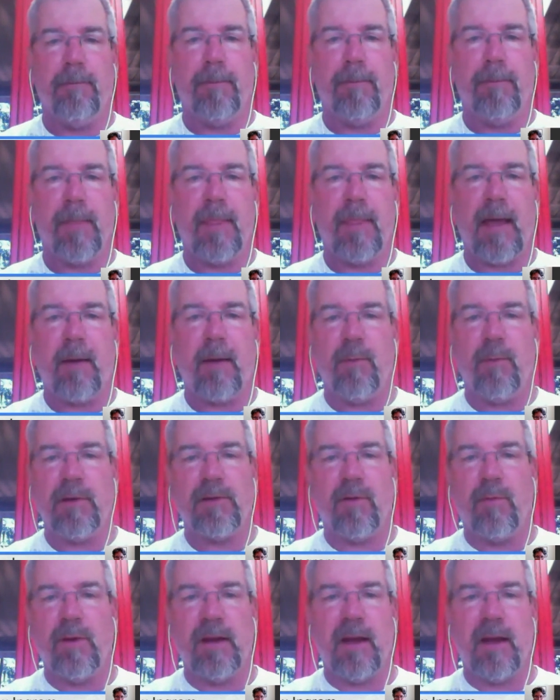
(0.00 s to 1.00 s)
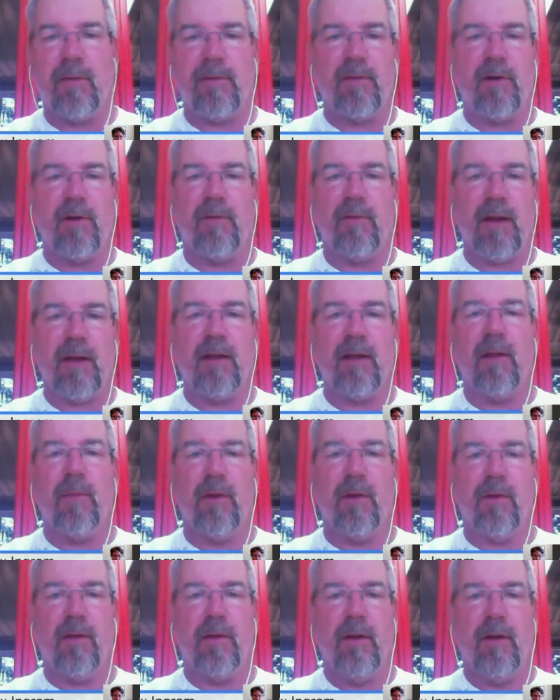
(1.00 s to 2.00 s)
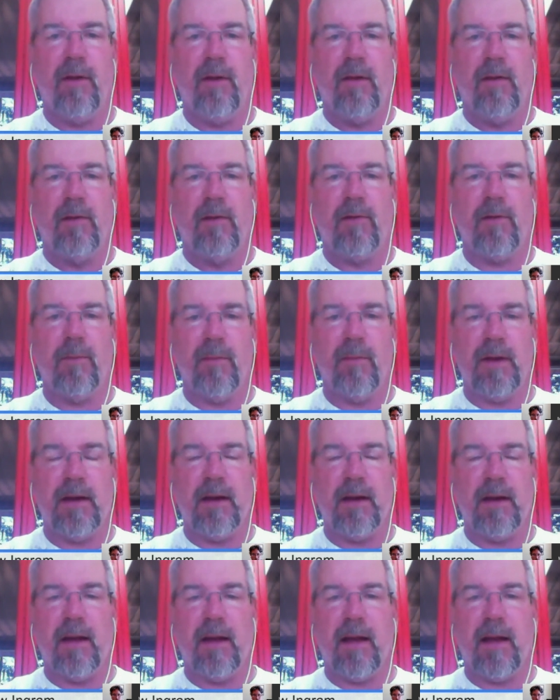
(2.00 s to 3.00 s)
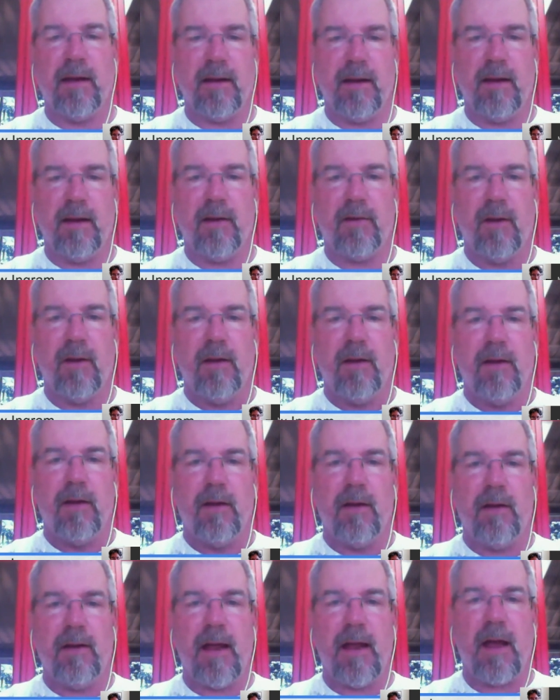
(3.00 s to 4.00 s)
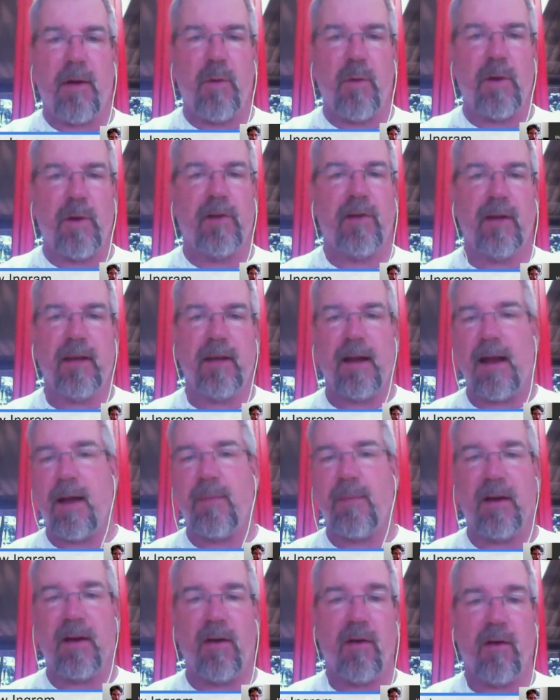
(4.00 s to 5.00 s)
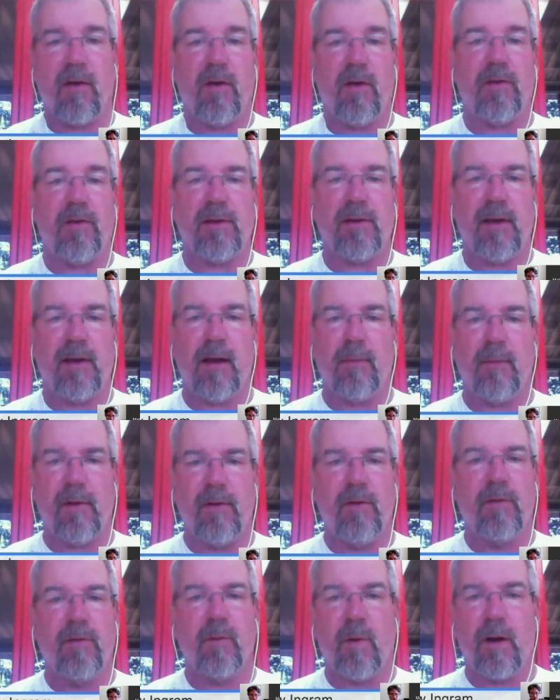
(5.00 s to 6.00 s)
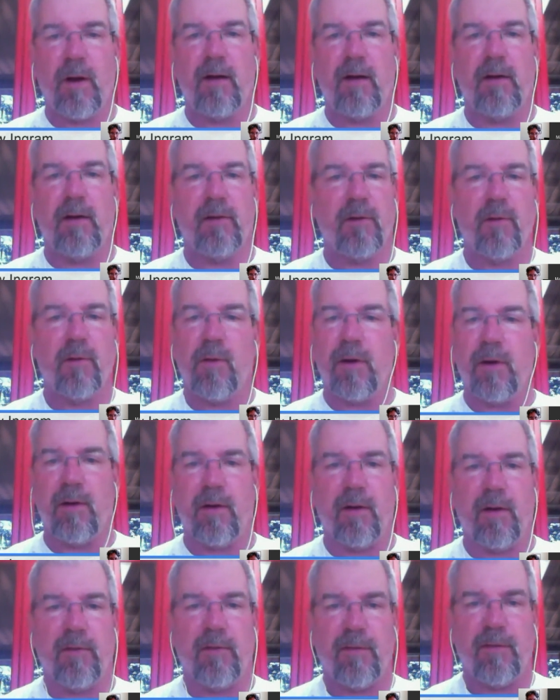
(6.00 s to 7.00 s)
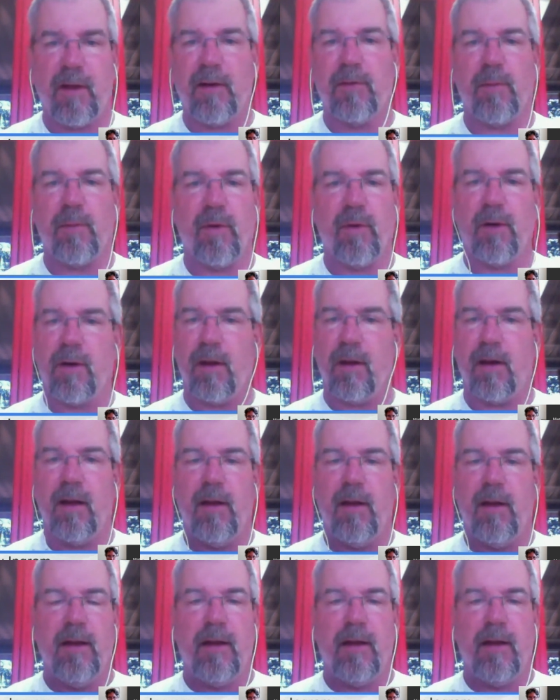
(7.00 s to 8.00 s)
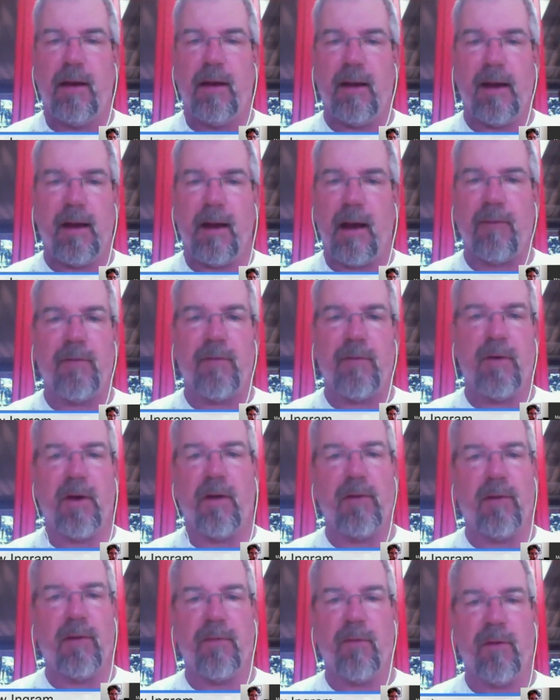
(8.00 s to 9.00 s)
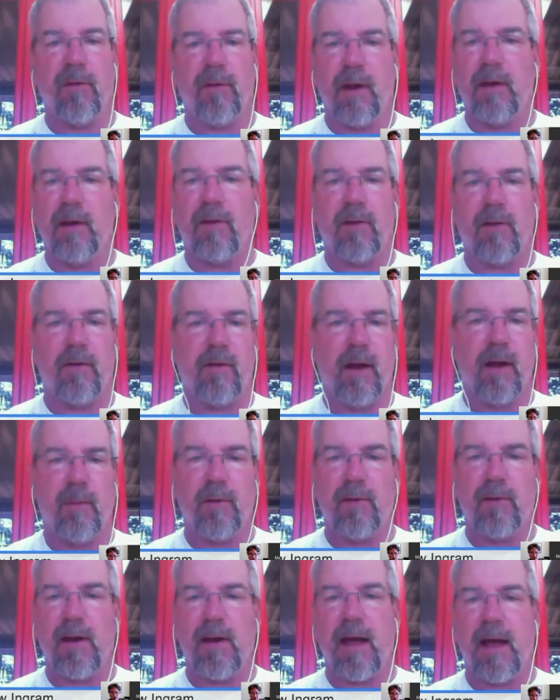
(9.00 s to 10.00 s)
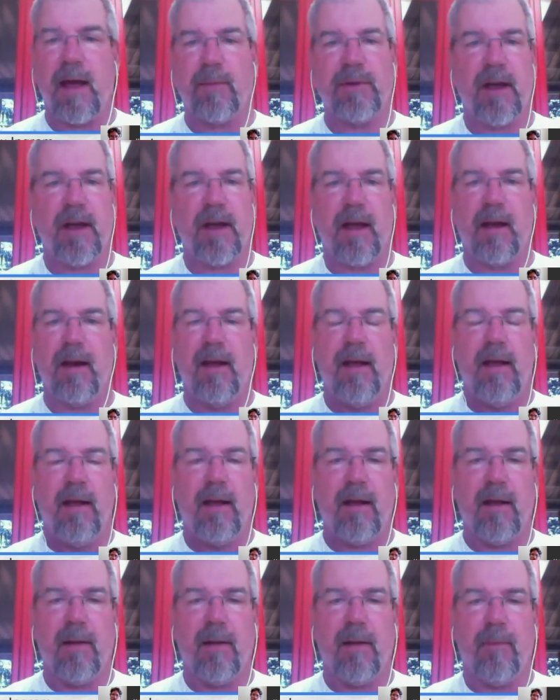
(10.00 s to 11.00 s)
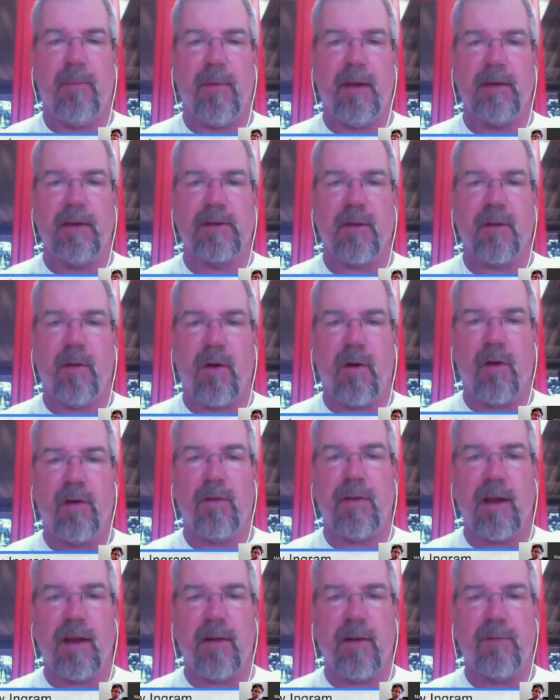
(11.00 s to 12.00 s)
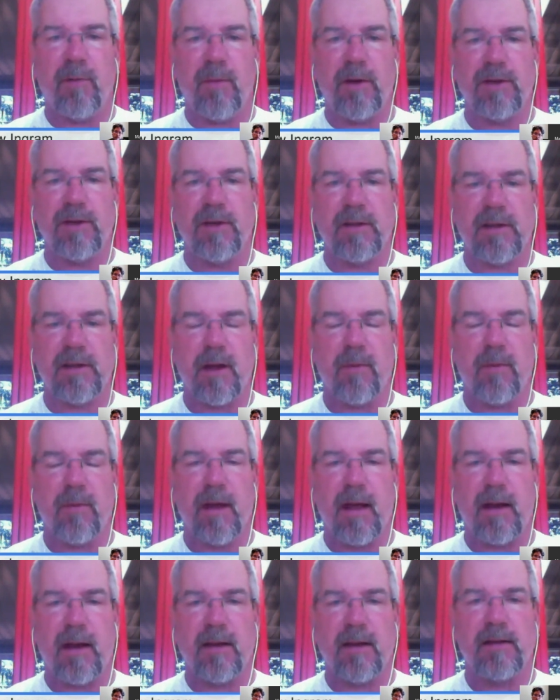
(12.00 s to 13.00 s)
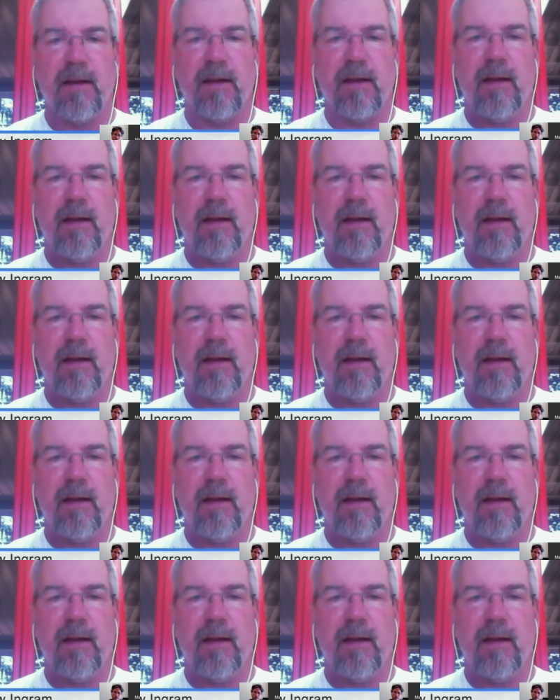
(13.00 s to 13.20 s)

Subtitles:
that was only ever available to media entities. Now we see that happening all the time. The news wire is Twitter and Facebook and every other form, Instagram and Snapchat. So all of that information is coming at us,